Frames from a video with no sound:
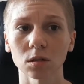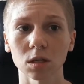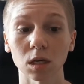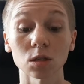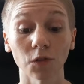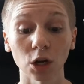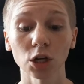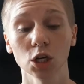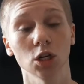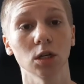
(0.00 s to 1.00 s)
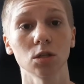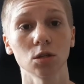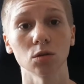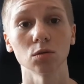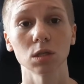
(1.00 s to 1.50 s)
it's very good
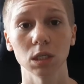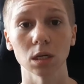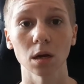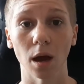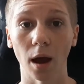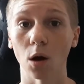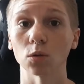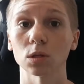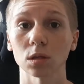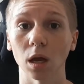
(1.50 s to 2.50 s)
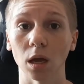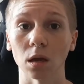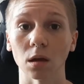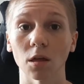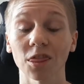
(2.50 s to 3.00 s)
to seek out
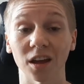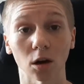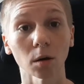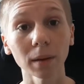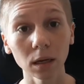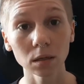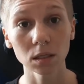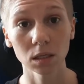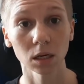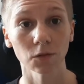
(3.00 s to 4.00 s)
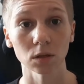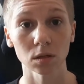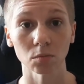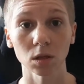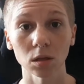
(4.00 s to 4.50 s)
a therapist if it's
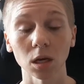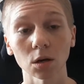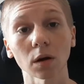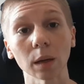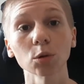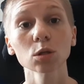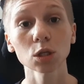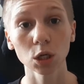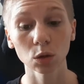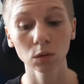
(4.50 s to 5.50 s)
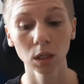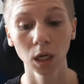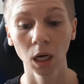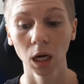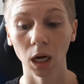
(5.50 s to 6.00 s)
something that you're able to do.
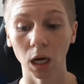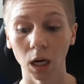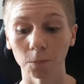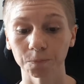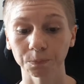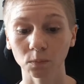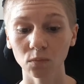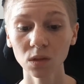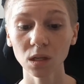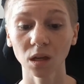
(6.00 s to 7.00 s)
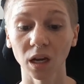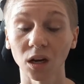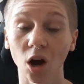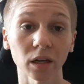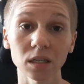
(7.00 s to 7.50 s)
And
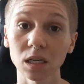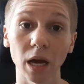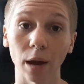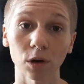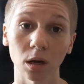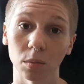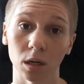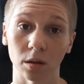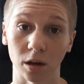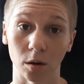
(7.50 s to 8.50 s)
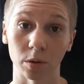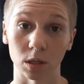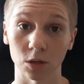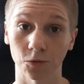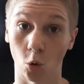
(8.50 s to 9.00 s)
honestly, I recommend a
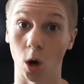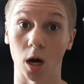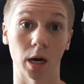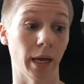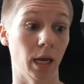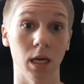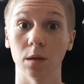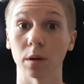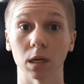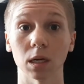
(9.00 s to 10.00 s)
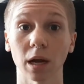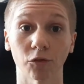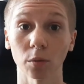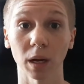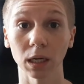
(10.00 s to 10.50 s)
therapist for anybody and
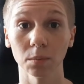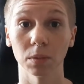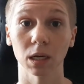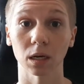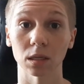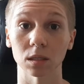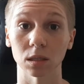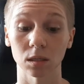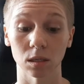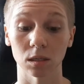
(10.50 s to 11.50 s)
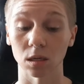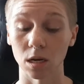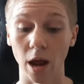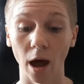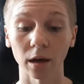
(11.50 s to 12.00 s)
everybody, because it's a
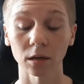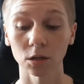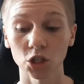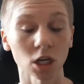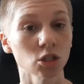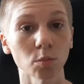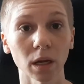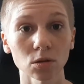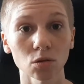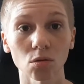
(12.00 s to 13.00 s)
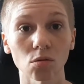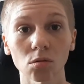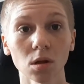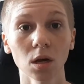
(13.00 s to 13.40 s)
non-judgmental,